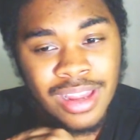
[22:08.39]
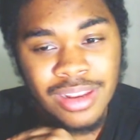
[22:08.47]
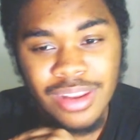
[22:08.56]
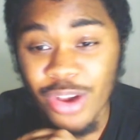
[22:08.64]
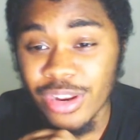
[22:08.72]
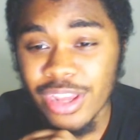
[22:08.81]

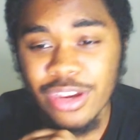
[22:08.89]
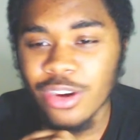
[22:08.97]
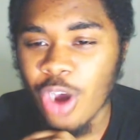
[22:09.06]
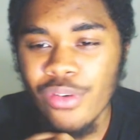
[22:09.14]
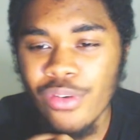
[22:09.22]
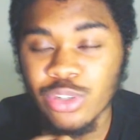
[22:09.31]
No, Niko
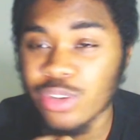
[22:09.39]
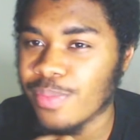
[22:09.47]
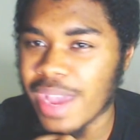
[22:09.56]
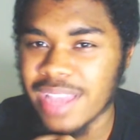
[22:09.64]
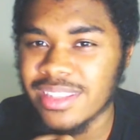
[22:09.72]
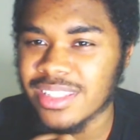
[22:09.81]
Kovac doesn't
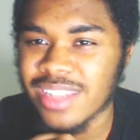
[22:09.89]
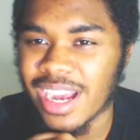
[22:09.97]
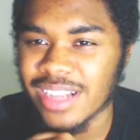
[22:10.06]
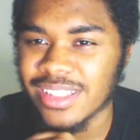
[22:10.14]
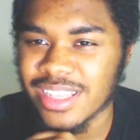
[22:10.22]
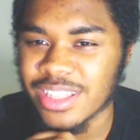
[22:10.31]
base his
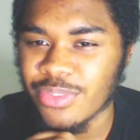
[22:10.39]
tactics.